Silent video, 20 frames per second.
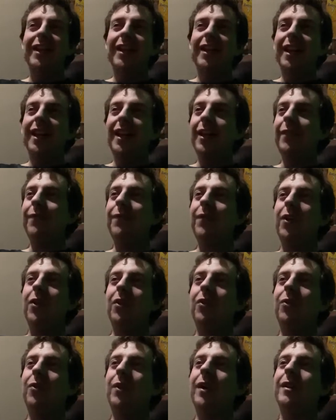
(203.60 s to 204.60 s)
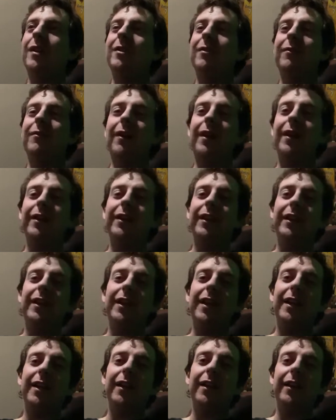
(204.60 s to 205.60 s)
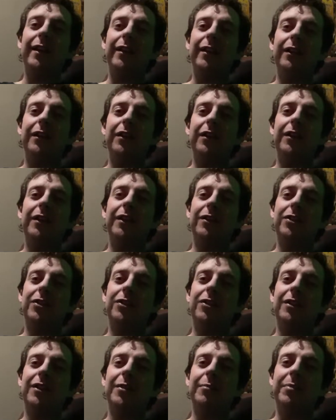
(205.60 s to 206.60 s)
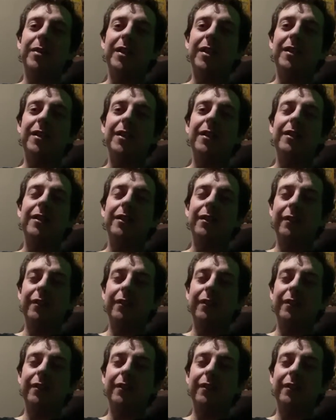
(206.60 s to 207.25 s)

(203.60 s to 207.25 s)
It felt great to finally get a little extra sleep. It did.